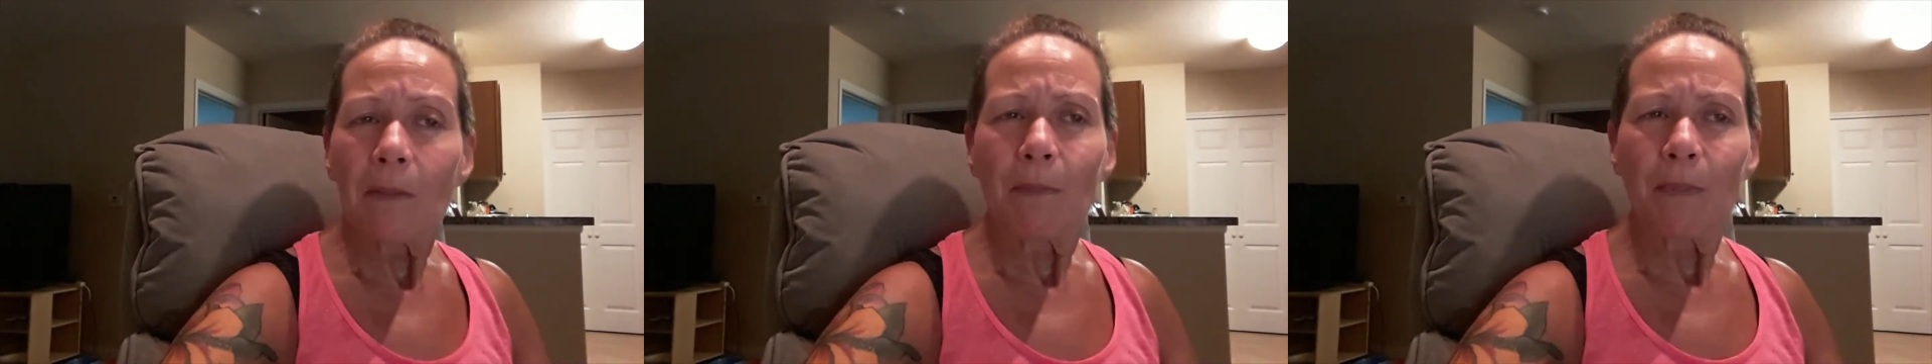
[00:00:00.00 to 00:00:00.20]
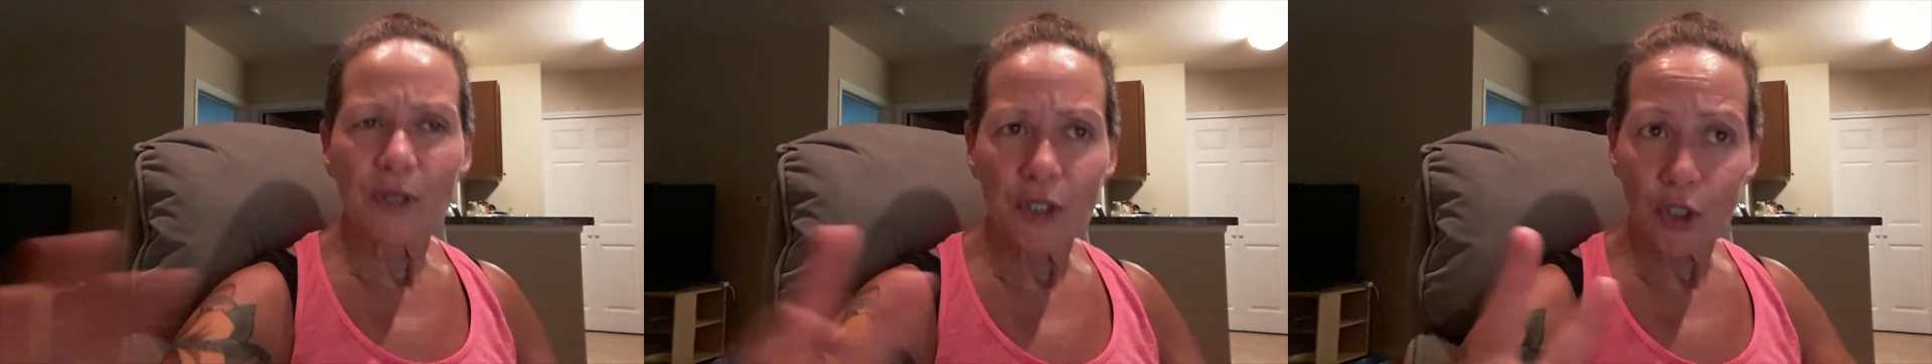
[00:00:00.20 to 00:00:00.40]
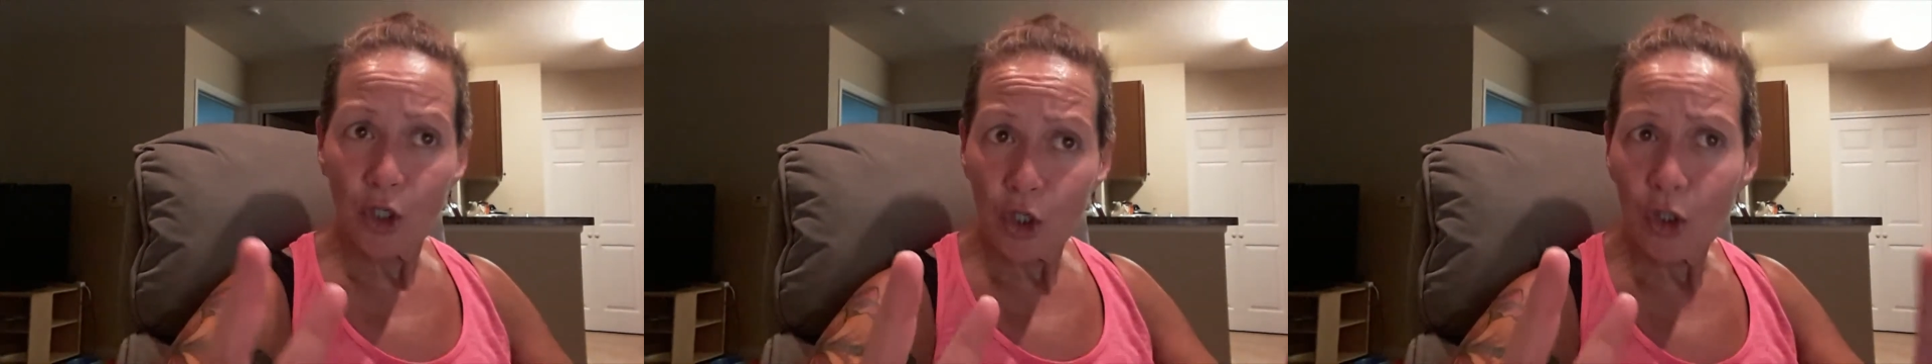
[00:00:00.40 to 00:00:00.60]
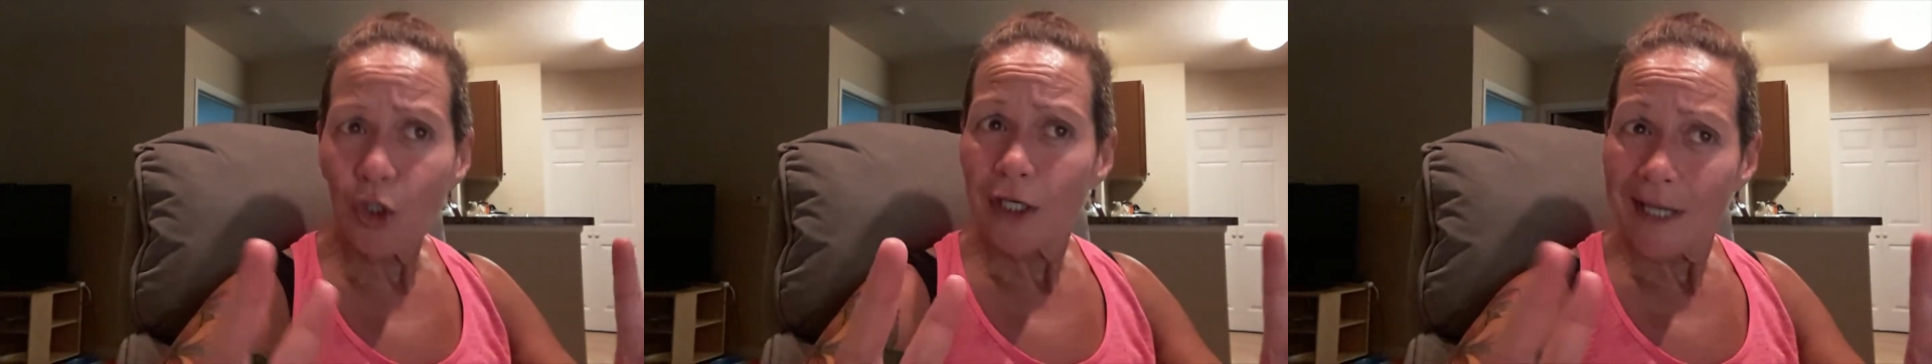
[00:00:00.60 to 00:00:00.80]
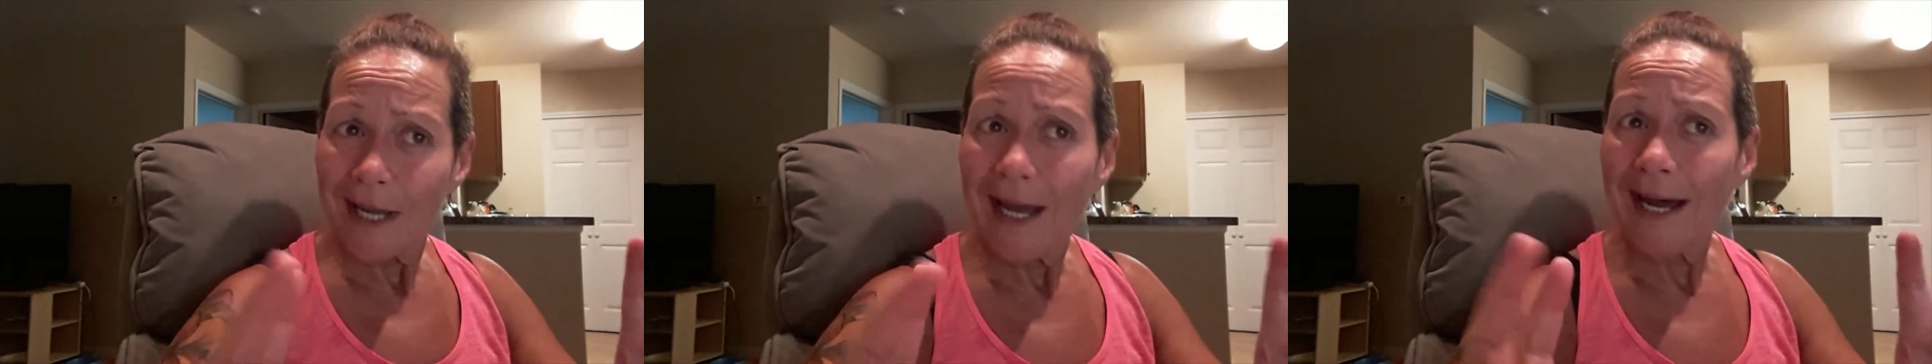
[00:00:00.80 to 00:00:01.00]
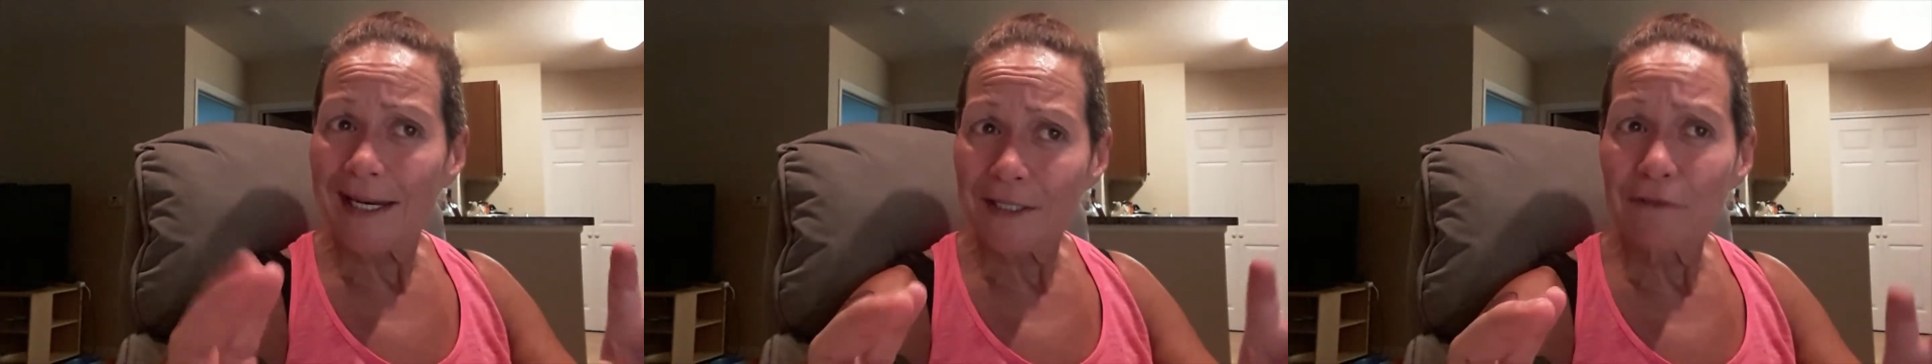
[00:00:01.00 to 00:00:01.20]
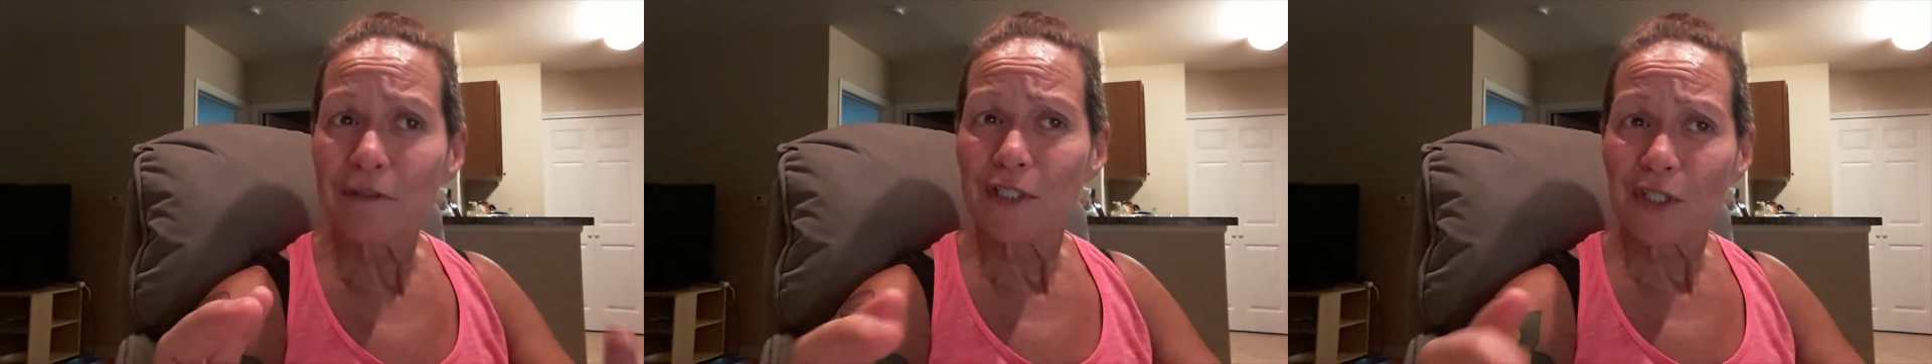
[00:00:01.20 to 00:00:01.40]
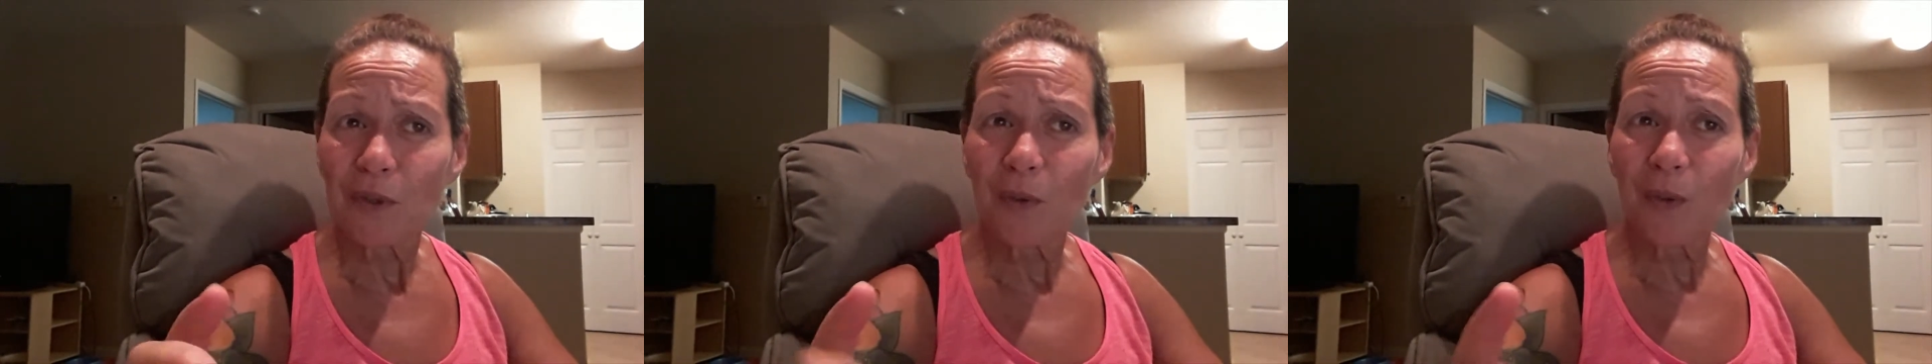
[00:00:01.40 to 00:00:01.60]
but the good kind of
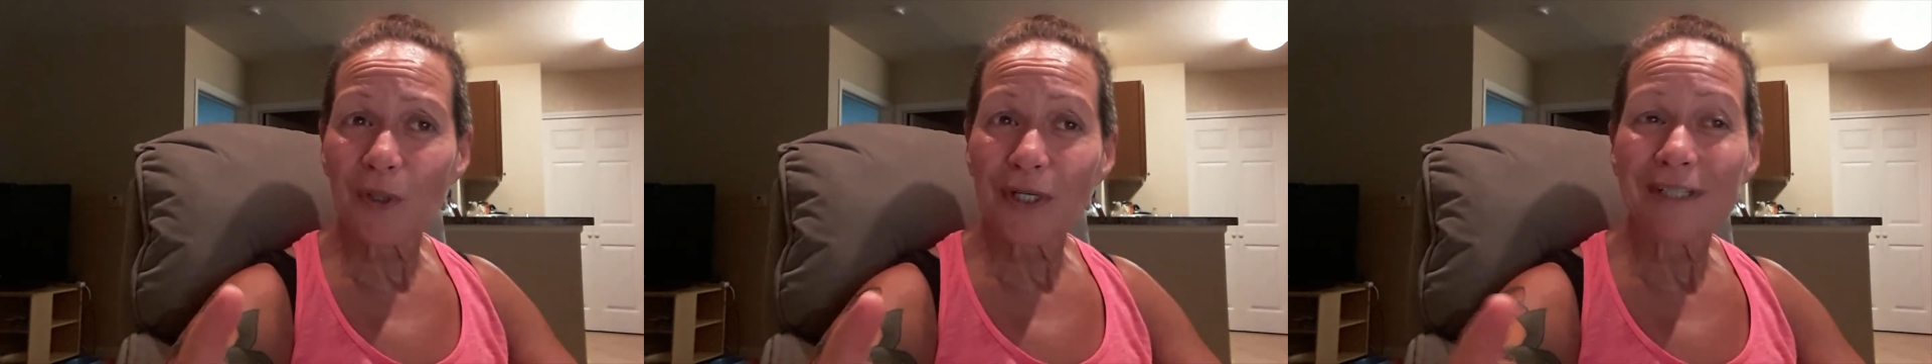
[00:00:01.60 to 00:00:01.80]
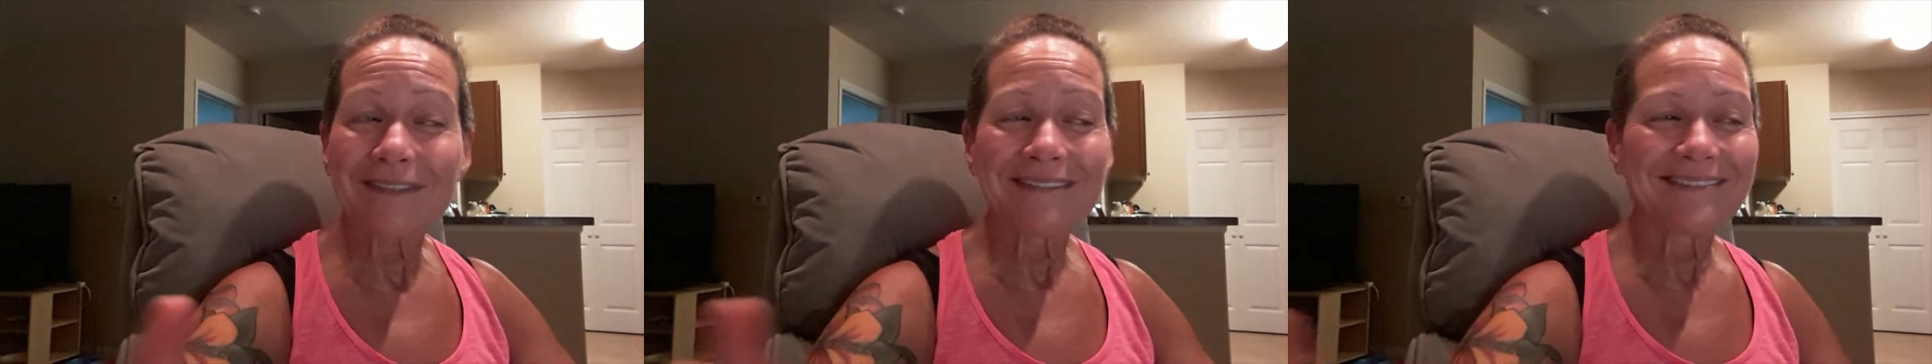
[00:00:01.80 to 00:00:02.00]
sore.